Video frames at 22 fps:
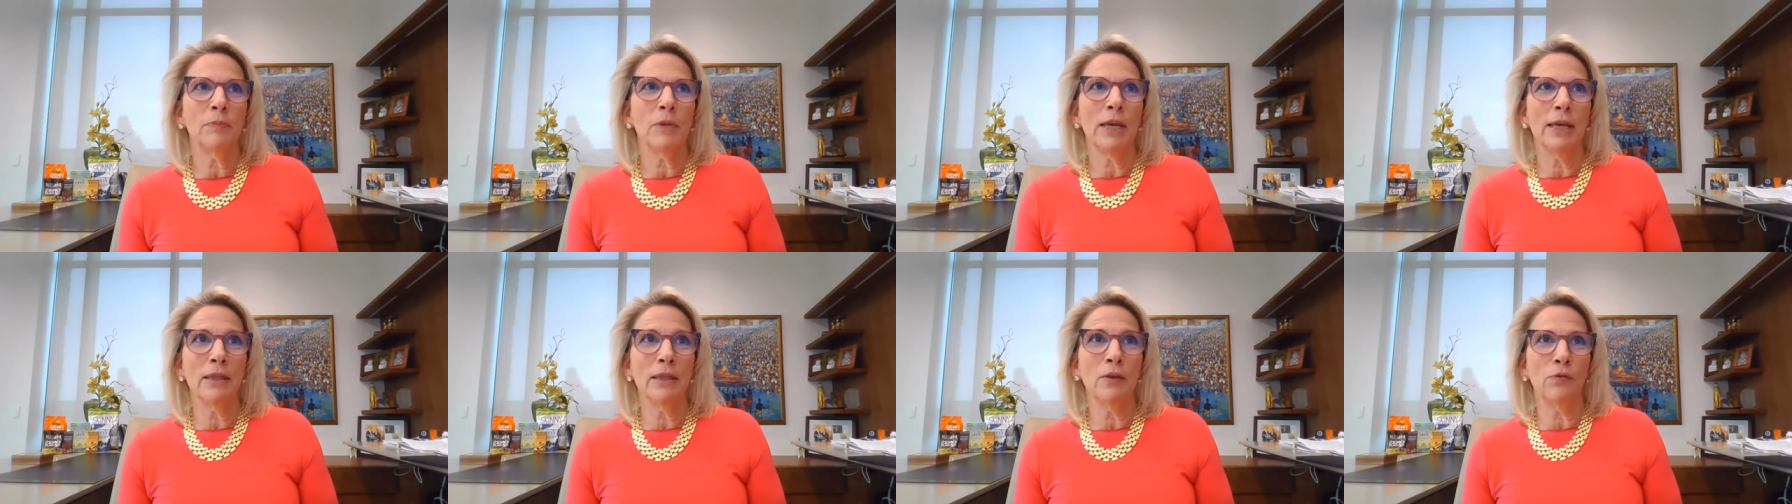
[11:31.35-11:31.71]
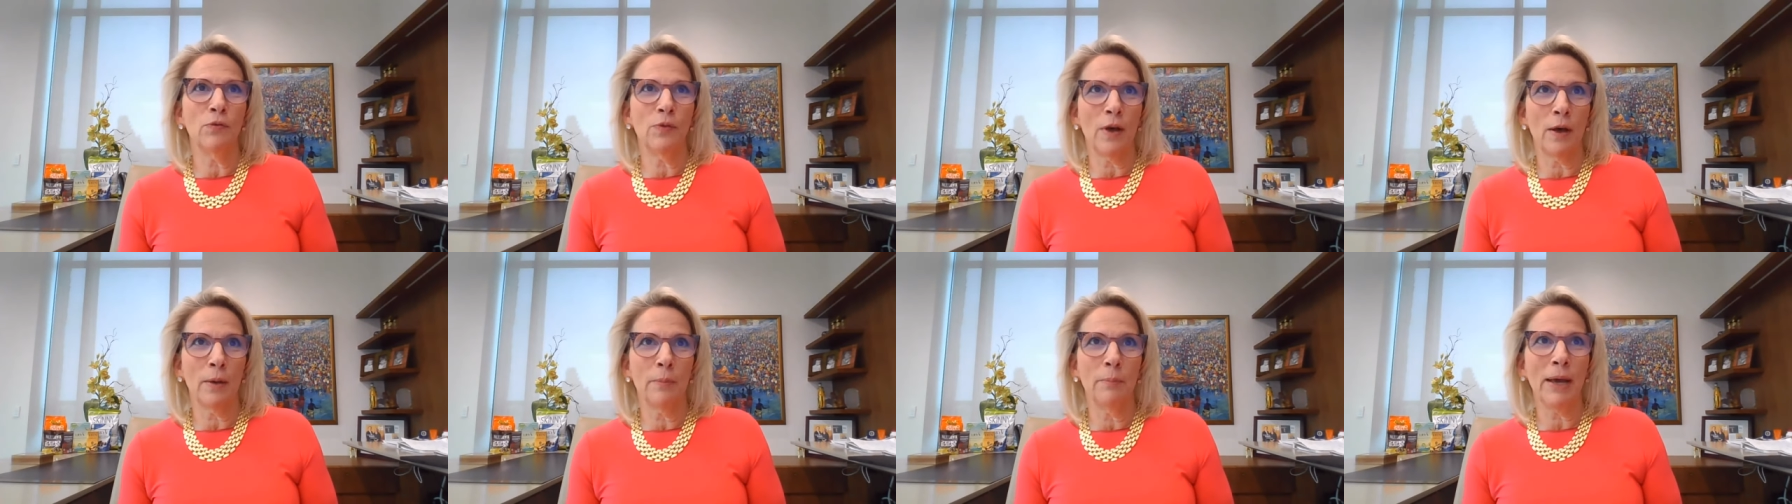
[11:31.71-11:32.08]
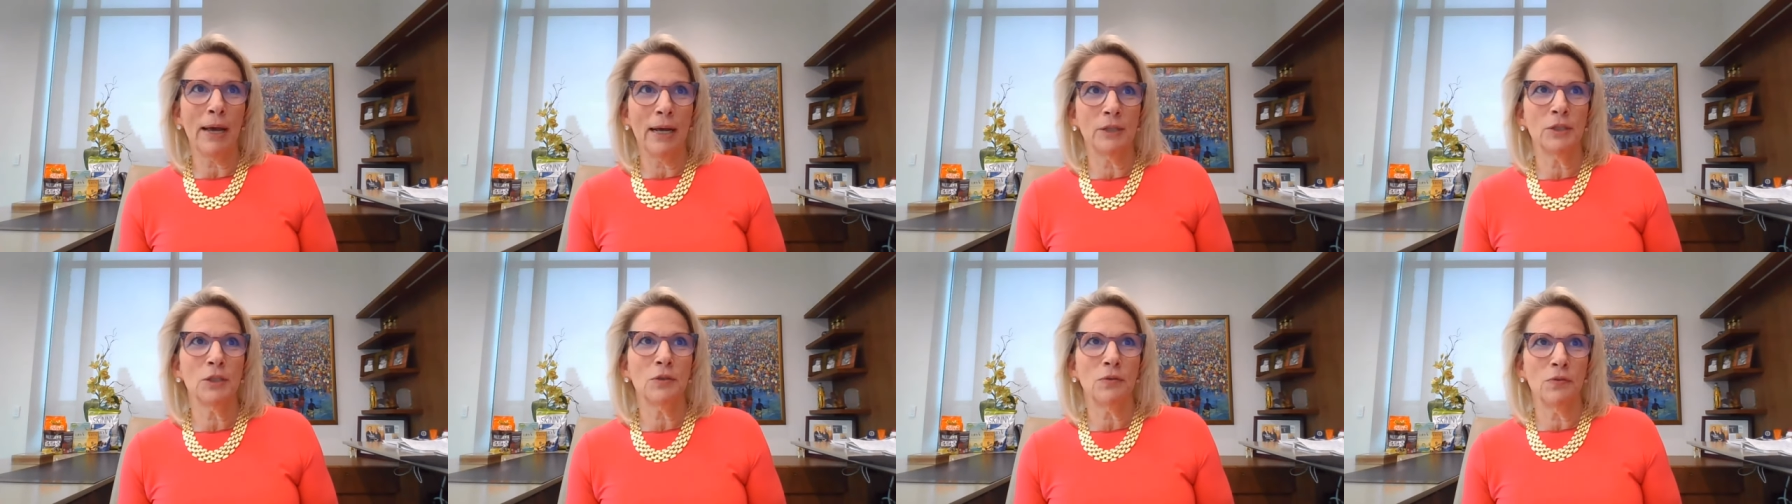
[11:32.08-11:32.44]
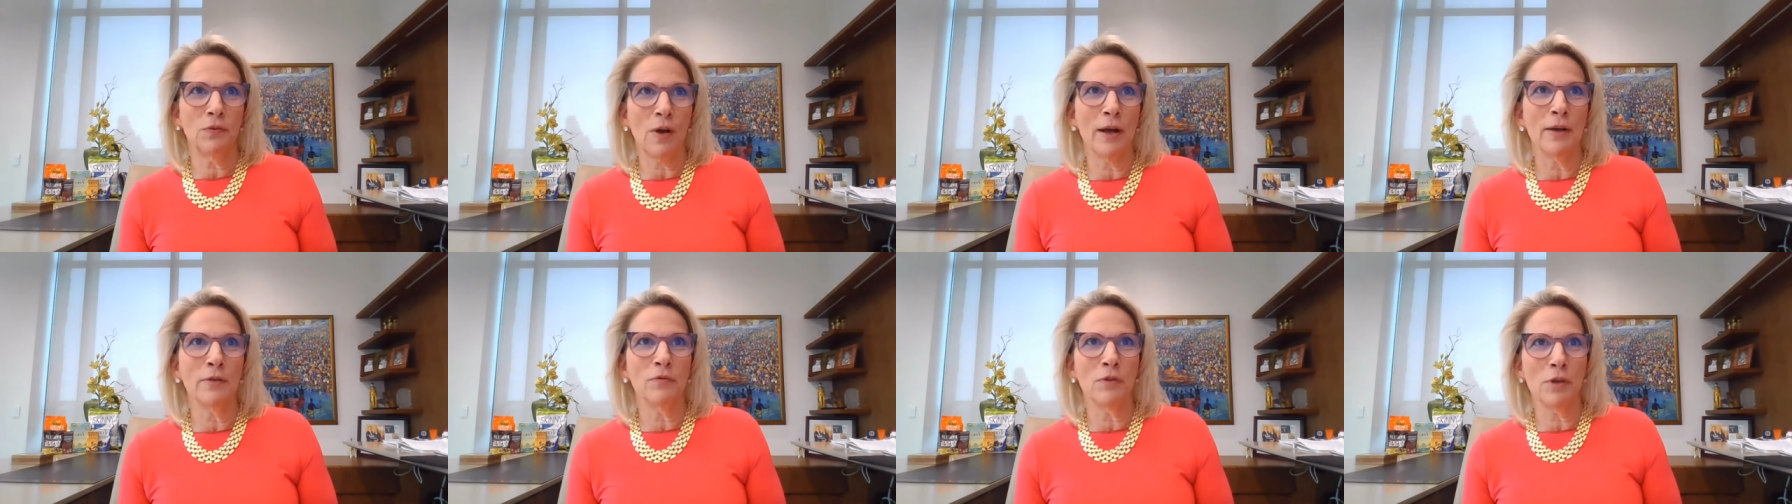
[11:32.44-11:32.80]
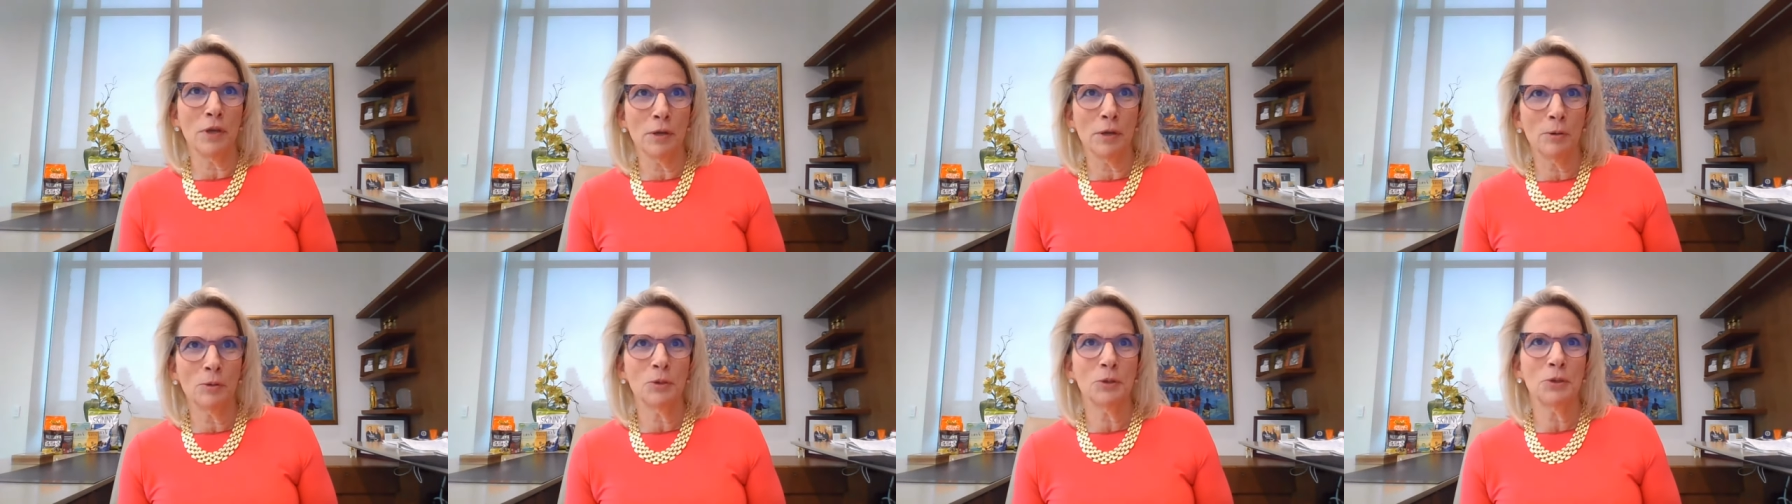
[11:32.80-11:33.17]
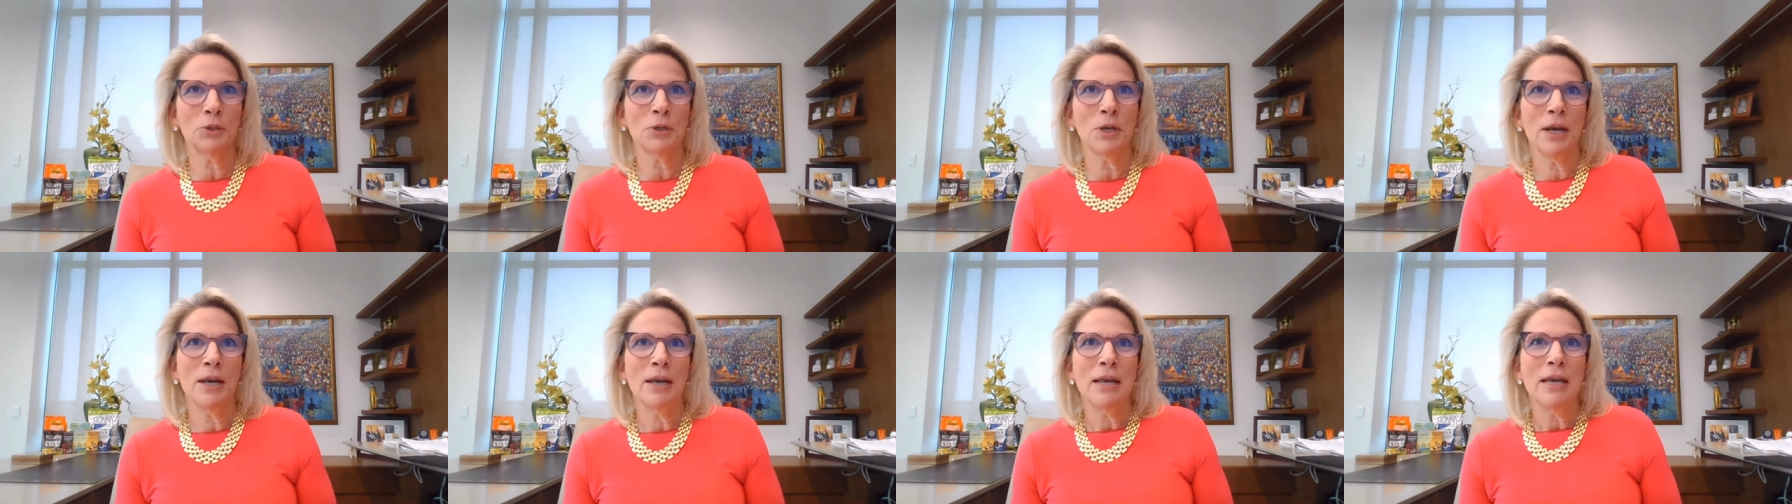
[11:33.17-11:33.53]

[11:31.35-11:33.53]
in the f- past five years.